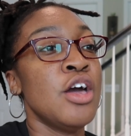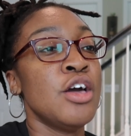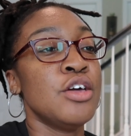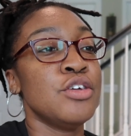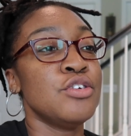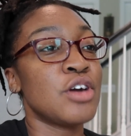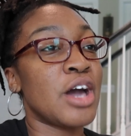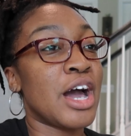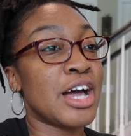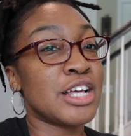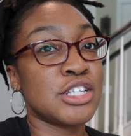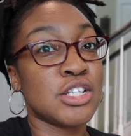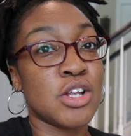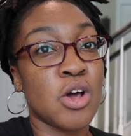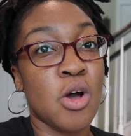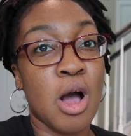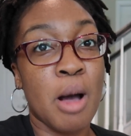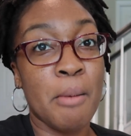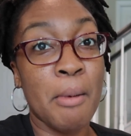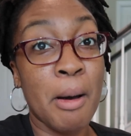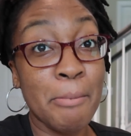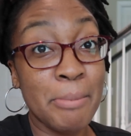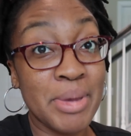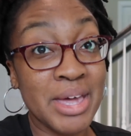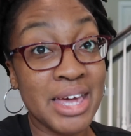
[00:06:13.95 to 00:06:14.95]
You guys know
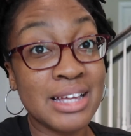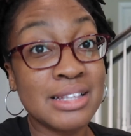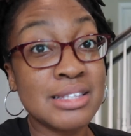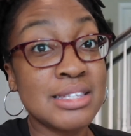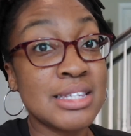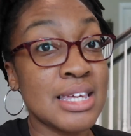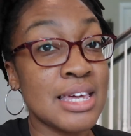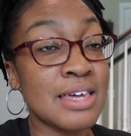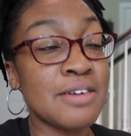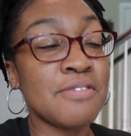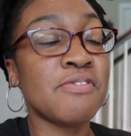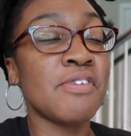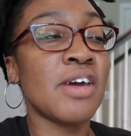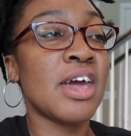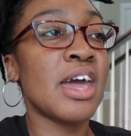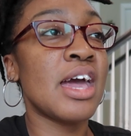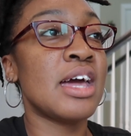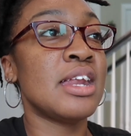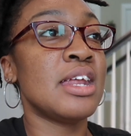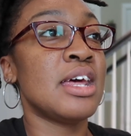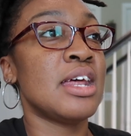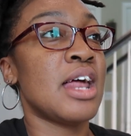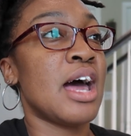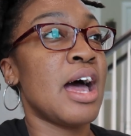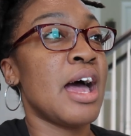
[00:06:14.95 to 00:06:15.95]
I'm a big tea
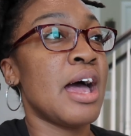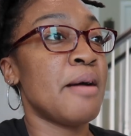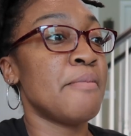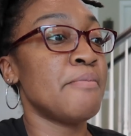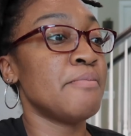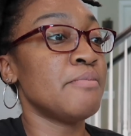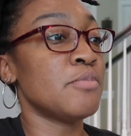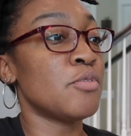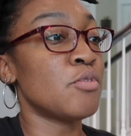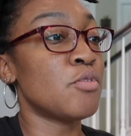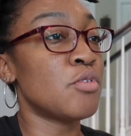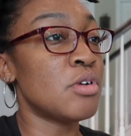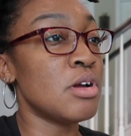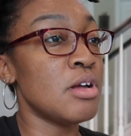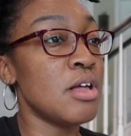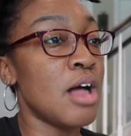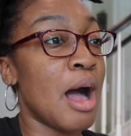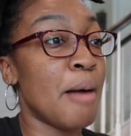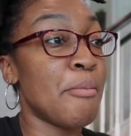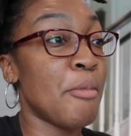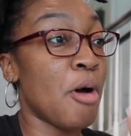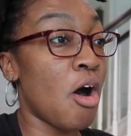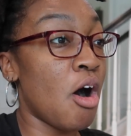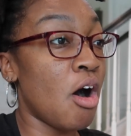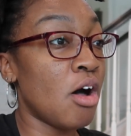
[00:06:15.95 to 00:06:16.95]
fan, and I'm
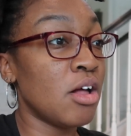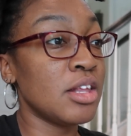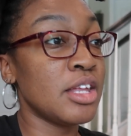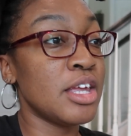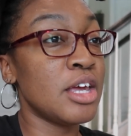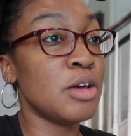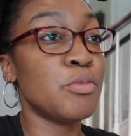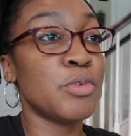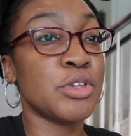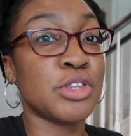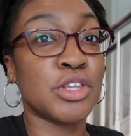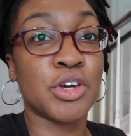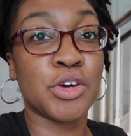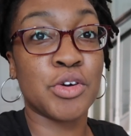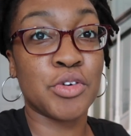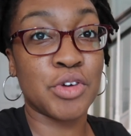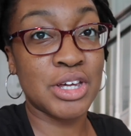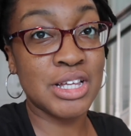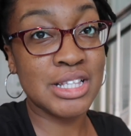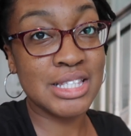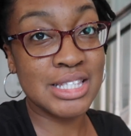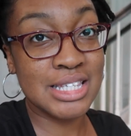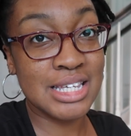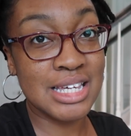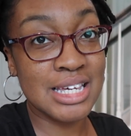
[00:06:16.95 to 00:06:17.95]
I'm all in with the
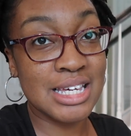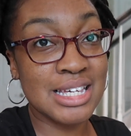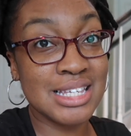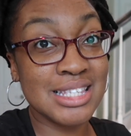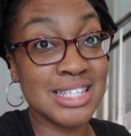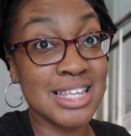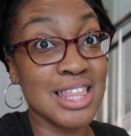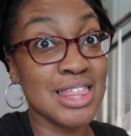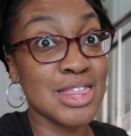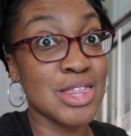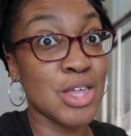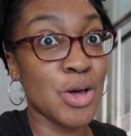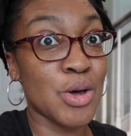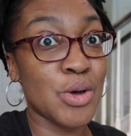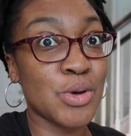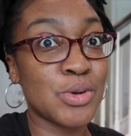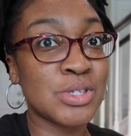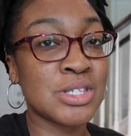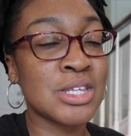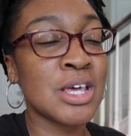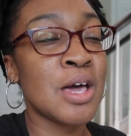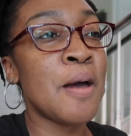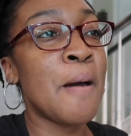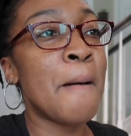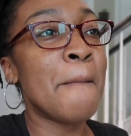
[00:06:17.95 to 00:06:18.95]
green teas and
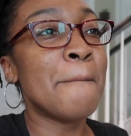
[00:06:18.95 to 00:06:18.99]
those.